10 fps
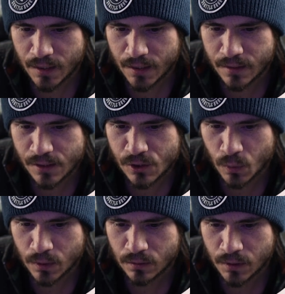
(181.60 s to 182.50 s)
of like this
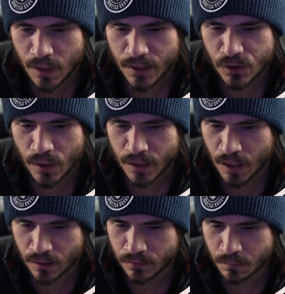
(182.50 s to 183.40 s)
one. Yeah, I do like
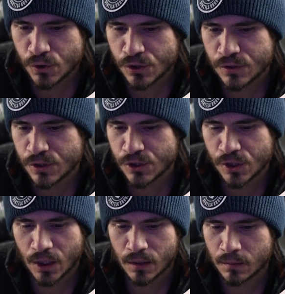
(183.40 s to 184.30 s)
all of them. We'll just
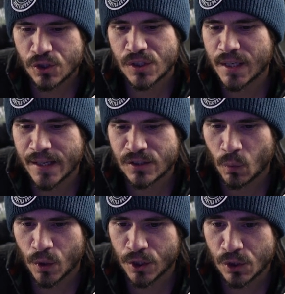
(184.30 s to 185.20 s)
start just in case I
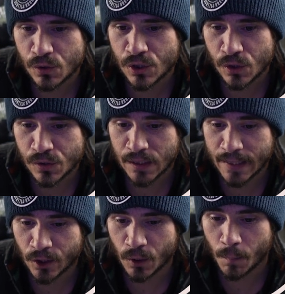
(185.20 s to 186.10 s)
want to use those
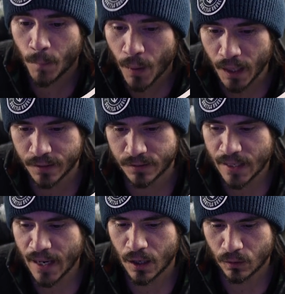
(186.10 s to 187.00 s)
later. But
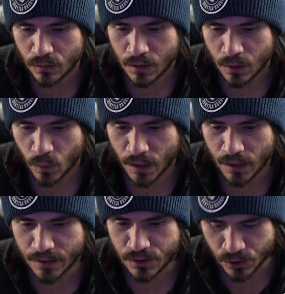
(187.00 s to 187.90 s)
now what I
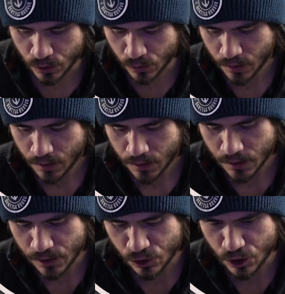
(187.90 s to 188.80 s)
like to do
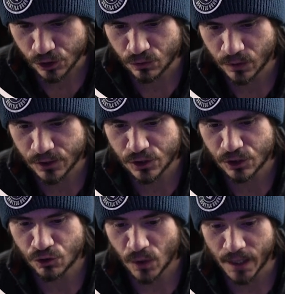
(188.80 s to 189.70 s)
is let's
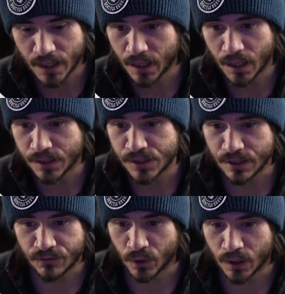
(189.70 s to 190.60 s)
just try a
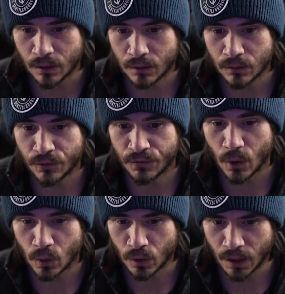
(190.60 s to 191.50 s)
different
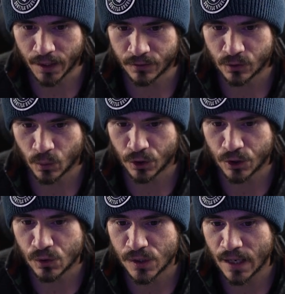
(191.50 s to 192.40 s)
focal length. So we're gonna
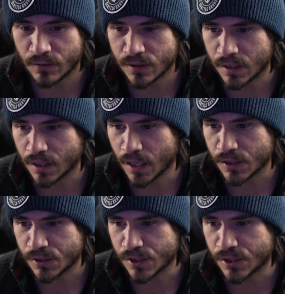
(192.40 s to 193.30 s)
use everything
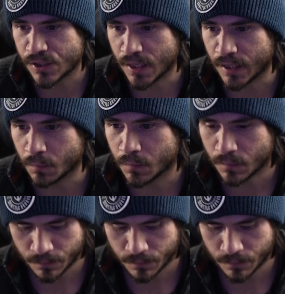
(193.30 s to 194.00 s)
else the same.